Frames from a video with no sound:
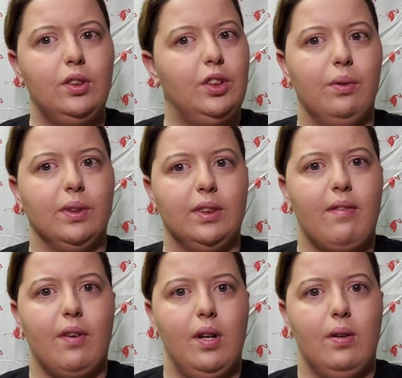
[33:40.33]
She was
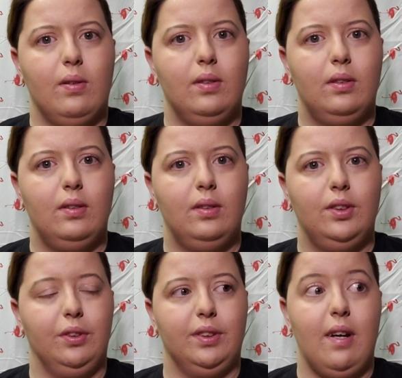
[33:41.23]
never real.
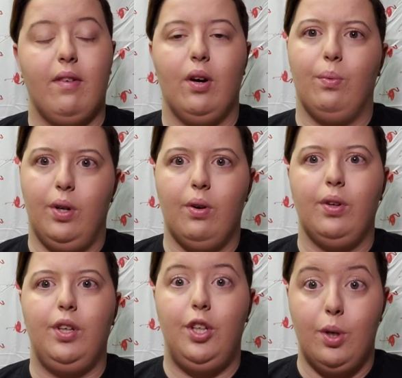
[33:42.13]
She was never a real
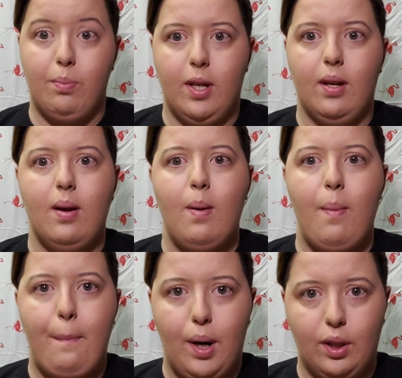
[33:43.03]
human
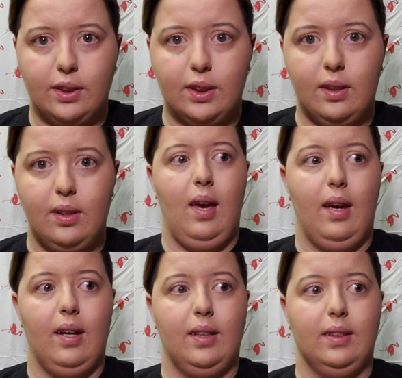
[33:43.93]
person.
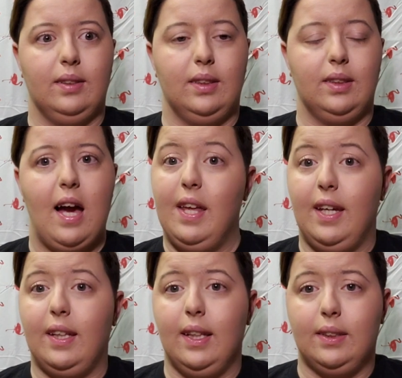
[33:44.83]
And I
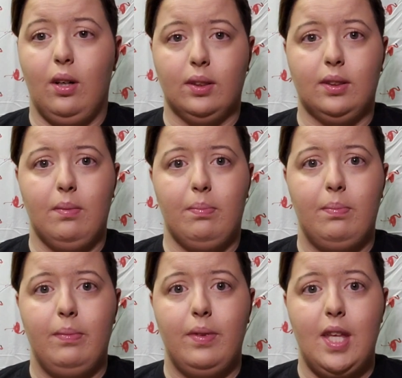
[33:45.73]
think that's awesome
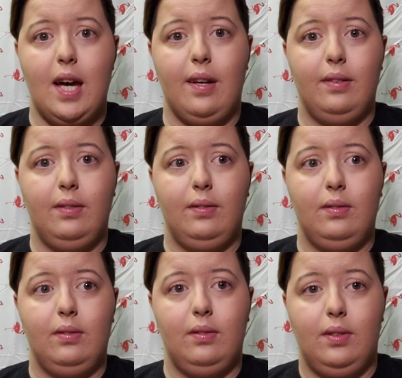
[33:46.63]
that,
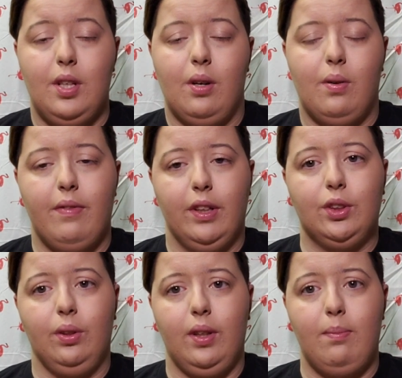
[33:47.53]
you know,
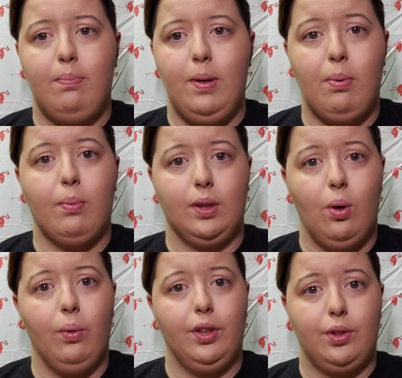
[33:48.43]
eventually people were
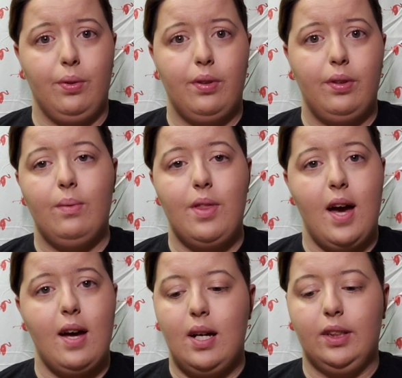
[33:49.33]
told the truth. With
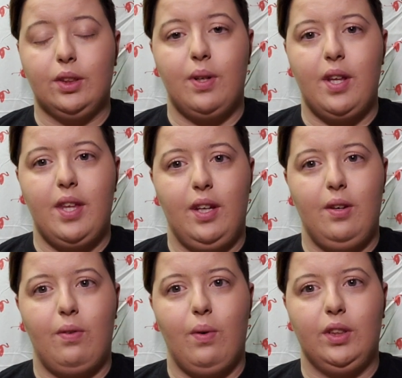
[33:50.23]
that, I just want to thank
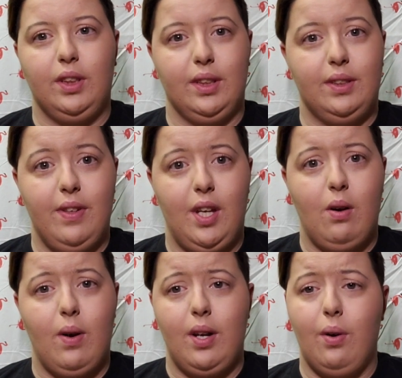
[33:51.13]
you for watching this
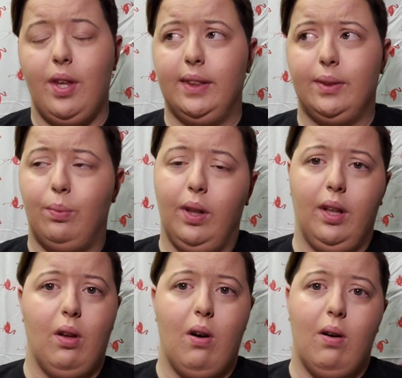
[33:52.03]
video. I know that it's really
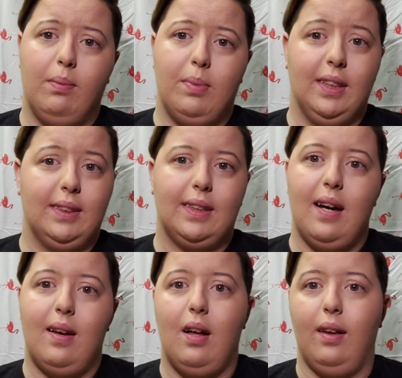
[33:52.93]
long, but it's
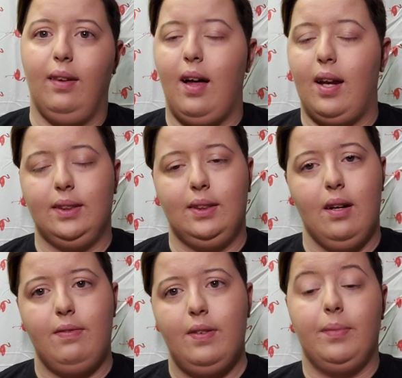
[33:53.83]
got a lot of
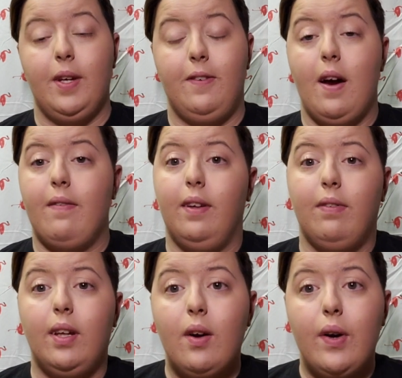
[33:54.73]
stuff. If you have any
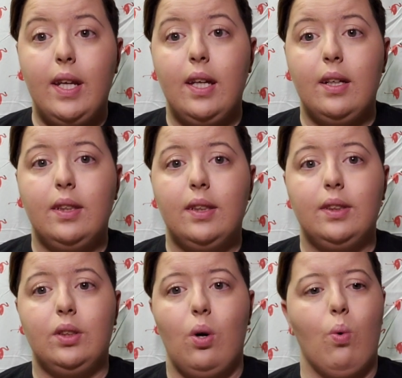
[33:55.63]
video
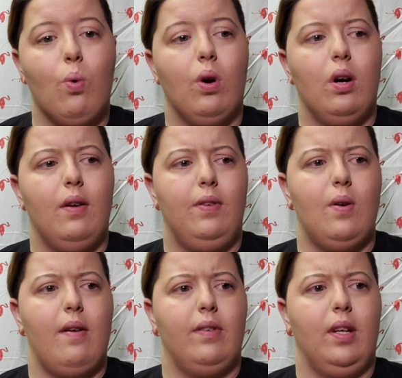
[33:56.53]
ideas or if you
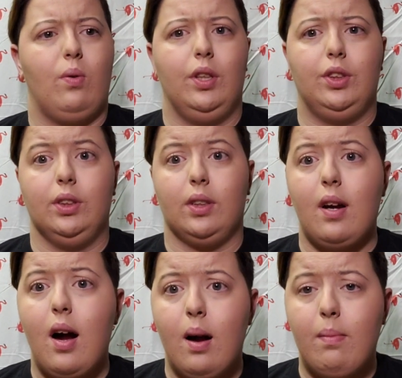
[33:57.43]
have any questions or
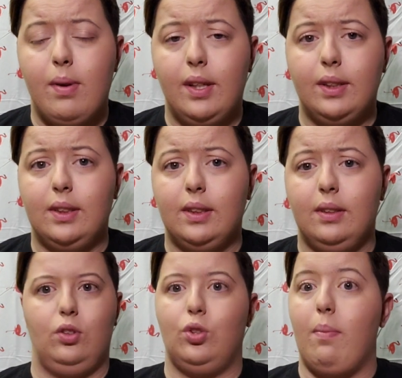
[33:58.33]
comments,
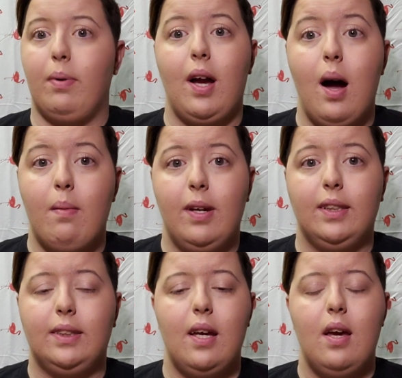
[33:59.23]
drop a
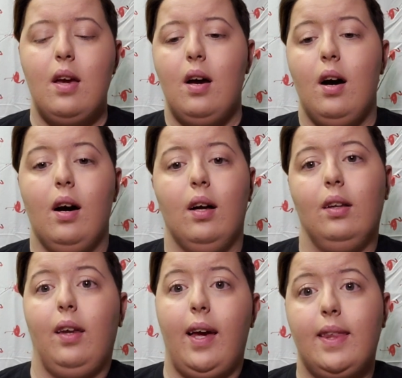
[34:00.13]
comment.
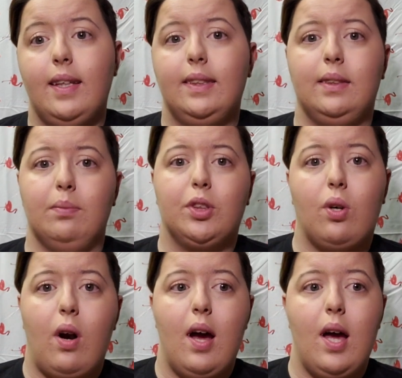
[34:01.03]
Like this,
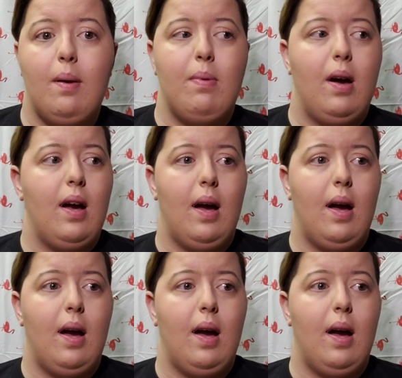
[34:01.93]
subscribe.